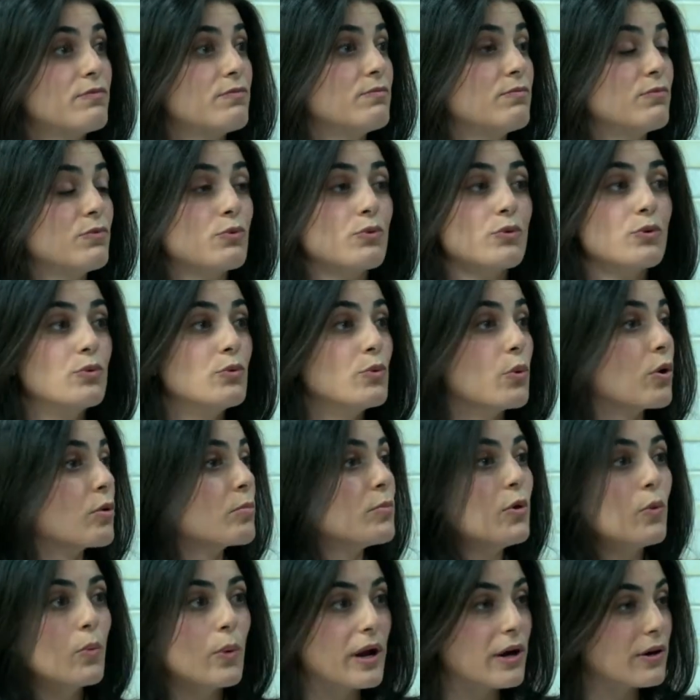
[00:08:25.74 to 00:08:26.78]
through
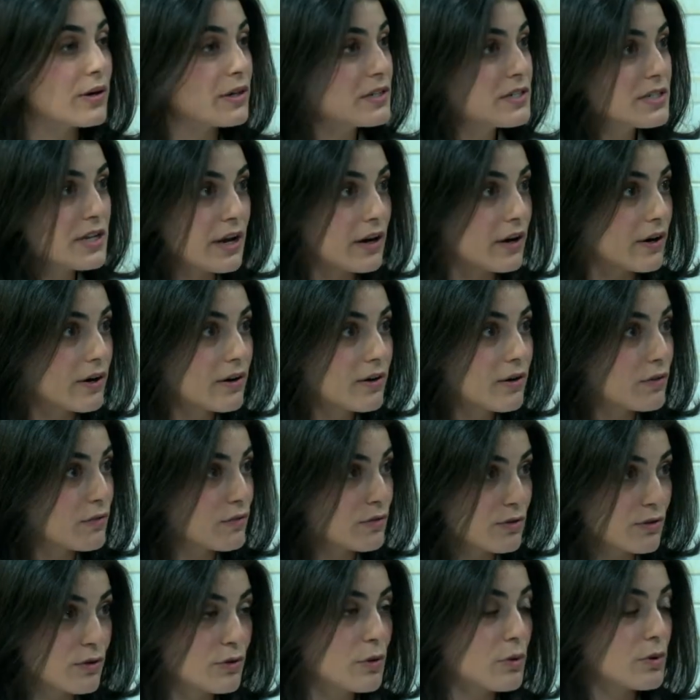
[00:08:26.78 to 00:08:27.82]
normal wear and tear
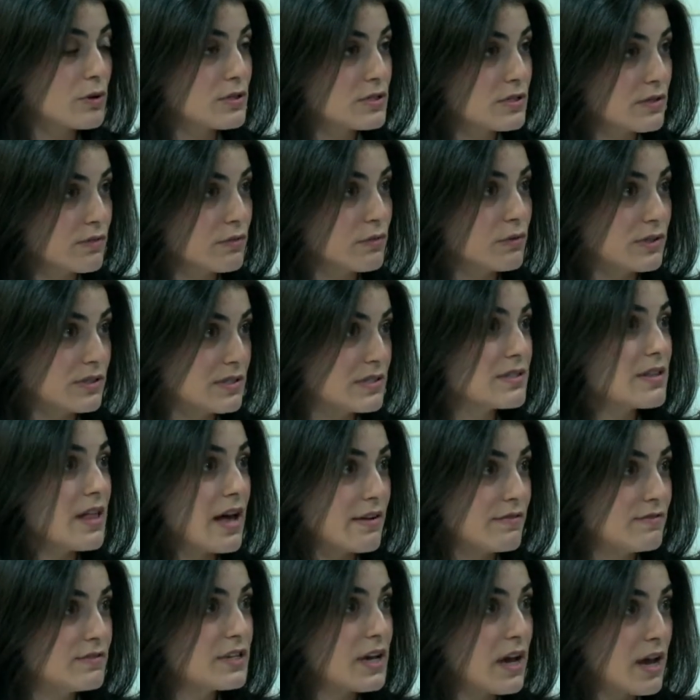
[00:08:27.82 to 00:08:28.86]
over the course of one's
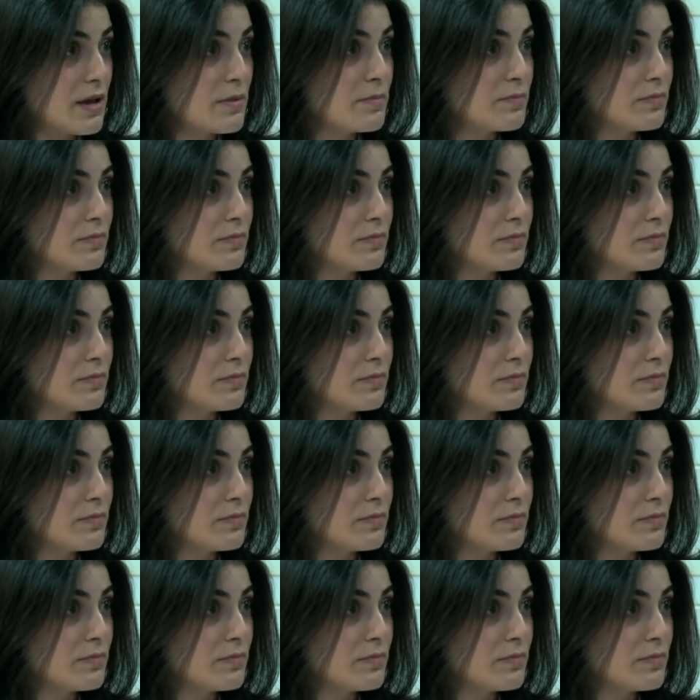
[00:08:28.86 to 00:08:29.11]
lifetime.